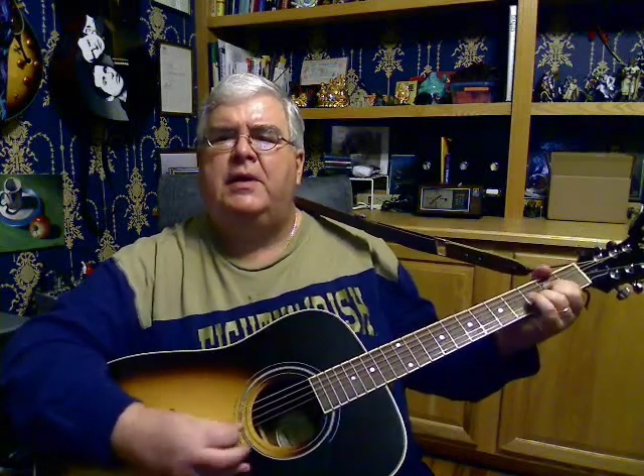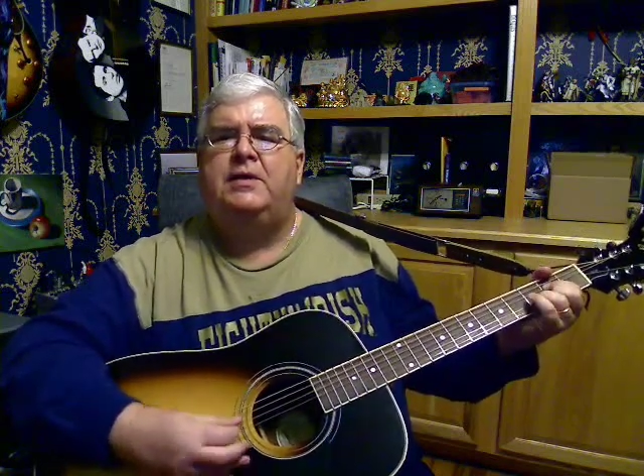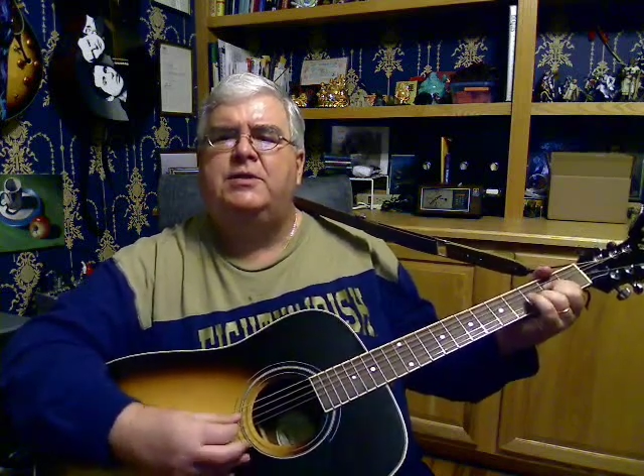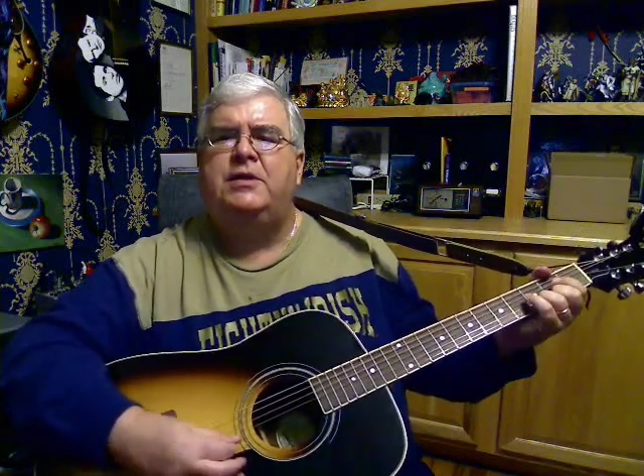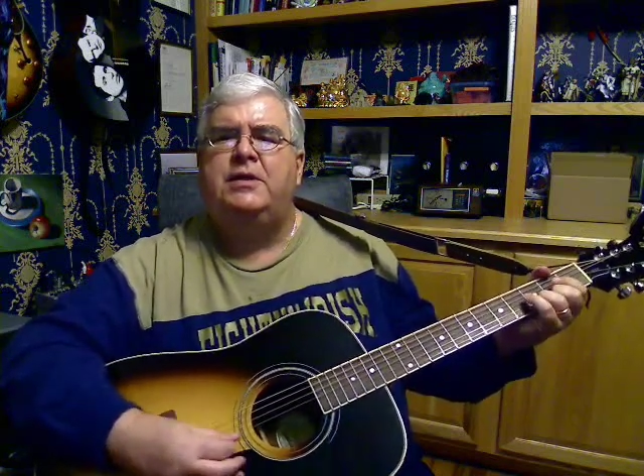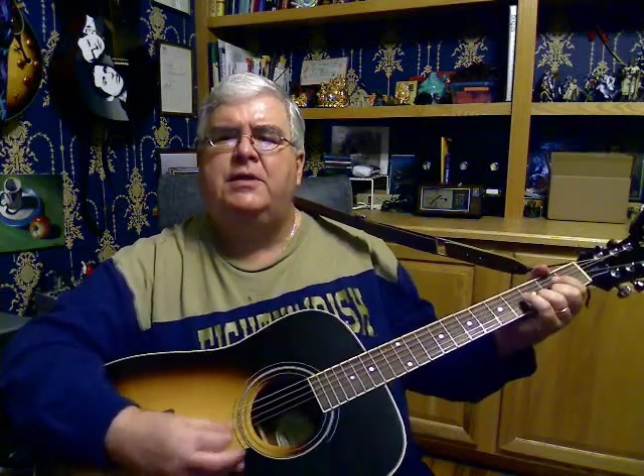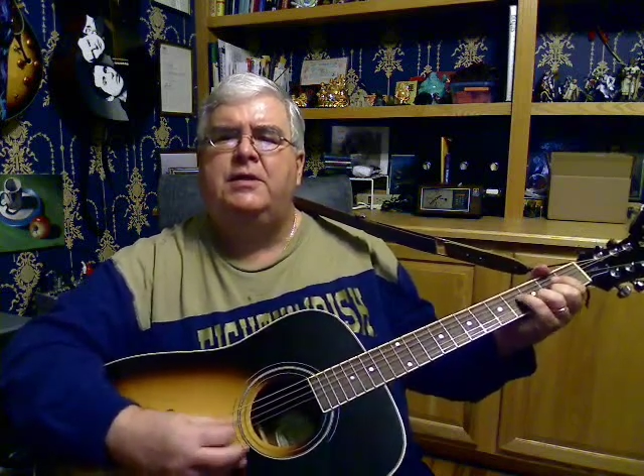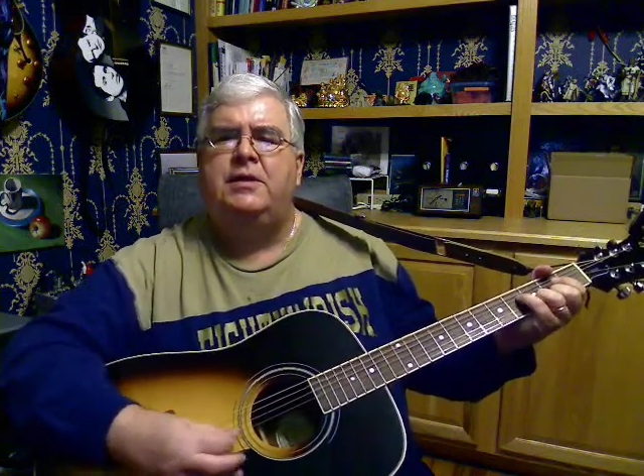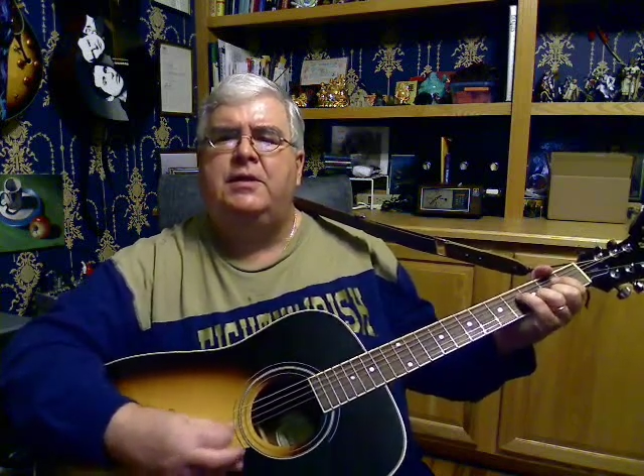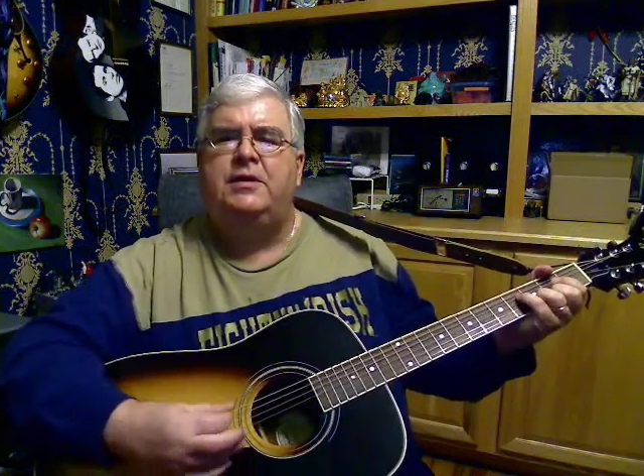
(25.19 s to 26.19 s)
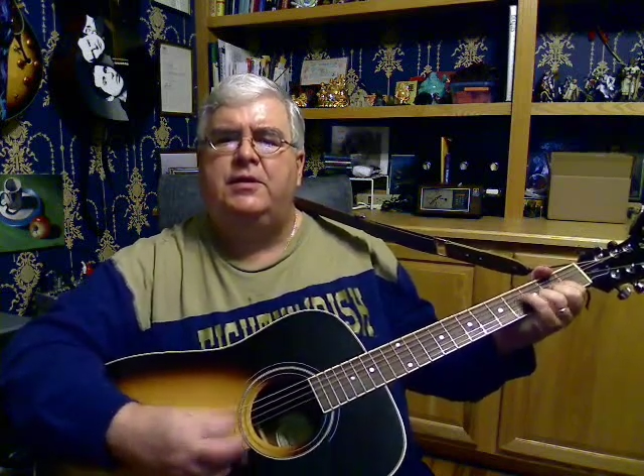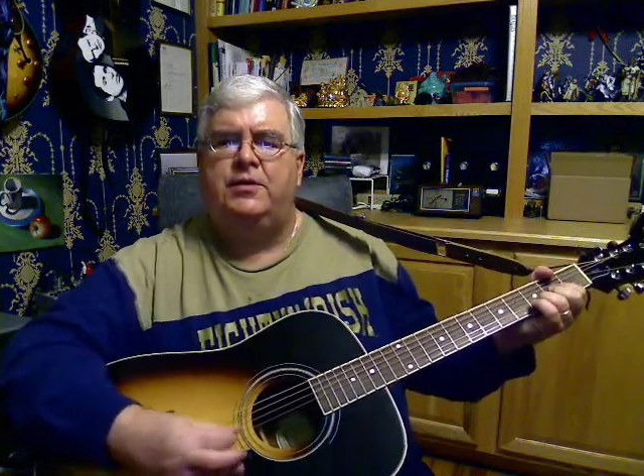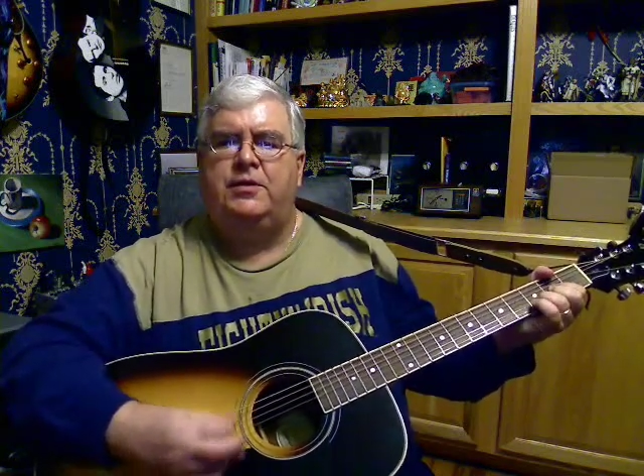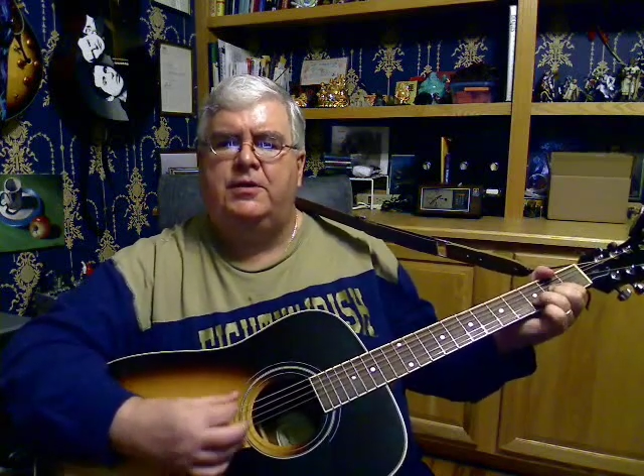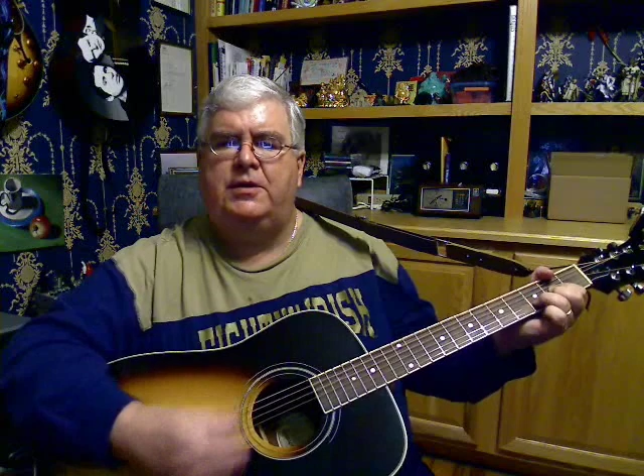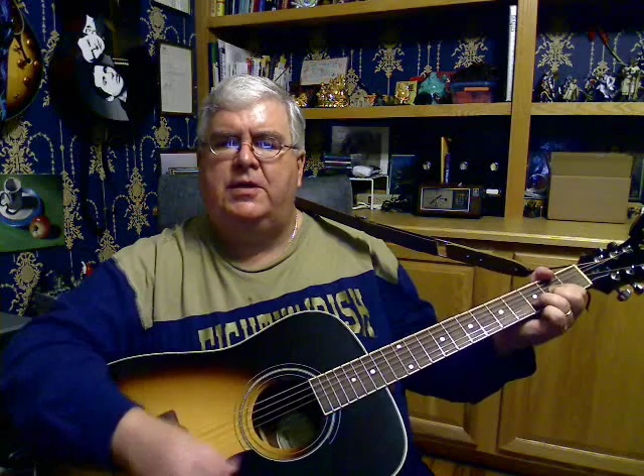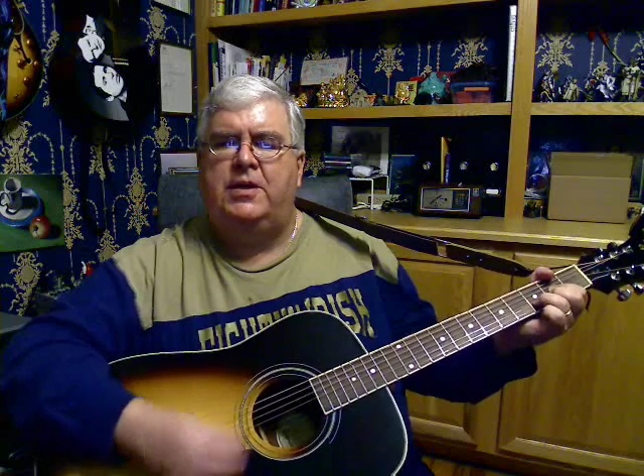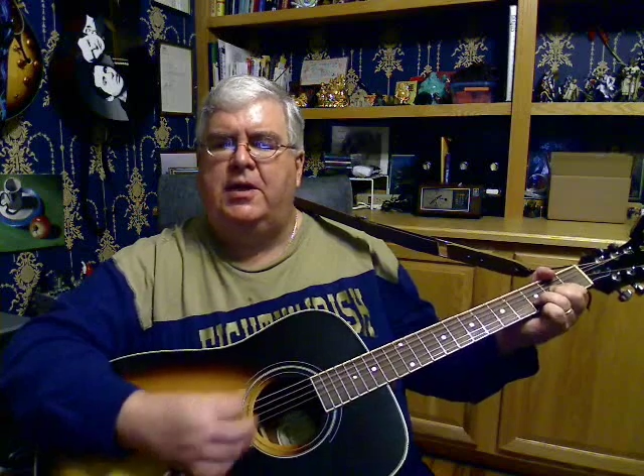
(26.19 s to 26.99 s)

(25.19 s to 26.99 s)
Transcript: isn't it good,